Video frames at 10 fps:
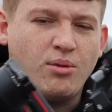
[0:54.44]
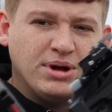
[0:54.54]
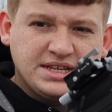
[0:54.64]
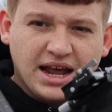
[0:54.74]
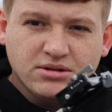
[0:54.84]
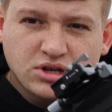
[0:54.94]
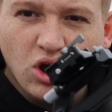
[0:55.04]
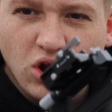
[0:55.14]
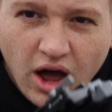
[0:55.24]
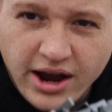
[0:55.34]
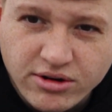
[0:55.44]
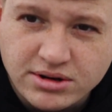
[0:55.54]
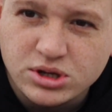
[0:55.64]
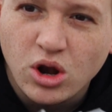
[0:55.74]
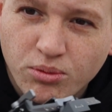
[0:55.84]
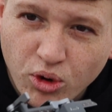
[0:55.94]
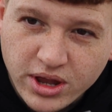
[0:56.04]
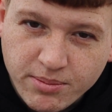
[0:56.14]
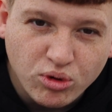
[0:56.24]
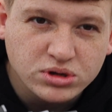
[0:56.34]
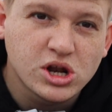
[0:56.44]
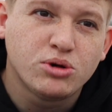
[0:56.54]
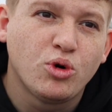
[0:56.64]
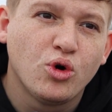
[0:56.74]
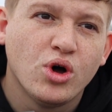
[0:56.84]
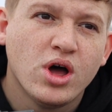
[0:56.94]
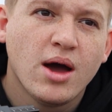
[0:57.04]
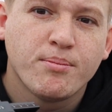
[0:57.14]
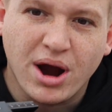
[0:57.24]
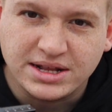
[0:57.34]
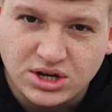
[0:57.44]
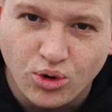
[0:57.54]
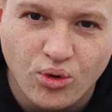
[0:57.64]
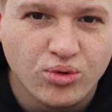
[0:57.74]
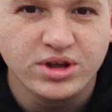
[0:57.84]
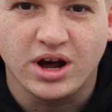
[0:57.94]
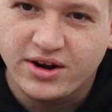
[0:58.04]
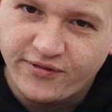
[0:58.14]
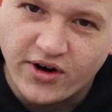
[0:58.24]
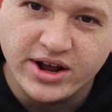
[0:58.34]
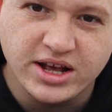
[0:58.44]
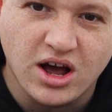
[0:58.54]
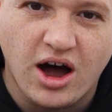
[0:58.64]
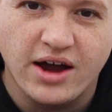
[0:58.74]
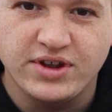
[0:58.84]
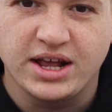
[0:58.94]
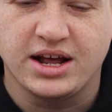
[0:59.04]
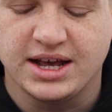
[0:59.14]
I went to that, it was a lot lighter, it was a lot more nimble, it was a lot more practical, you know, I could throw it in the car, everything like